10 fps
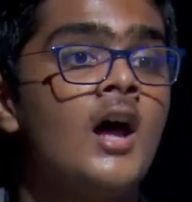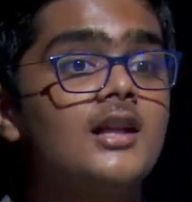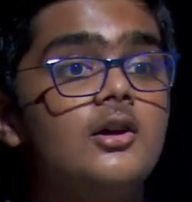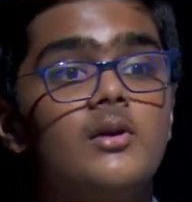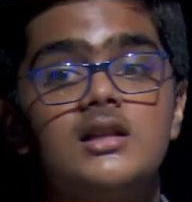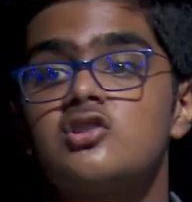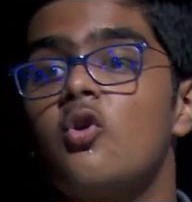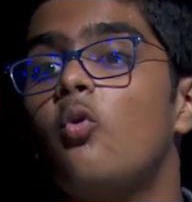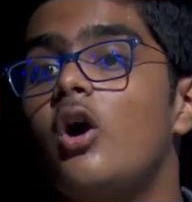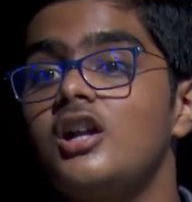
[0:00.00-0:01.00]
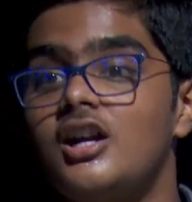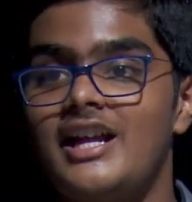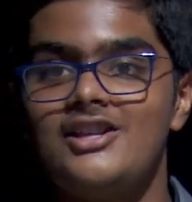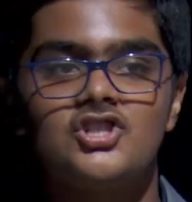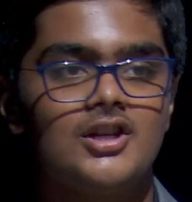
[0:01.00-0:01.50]
are the ones who want
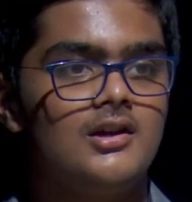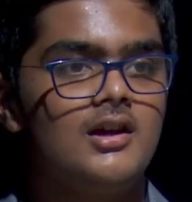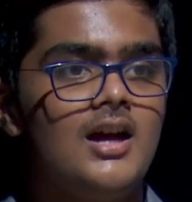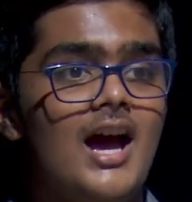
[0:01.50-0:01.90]
attention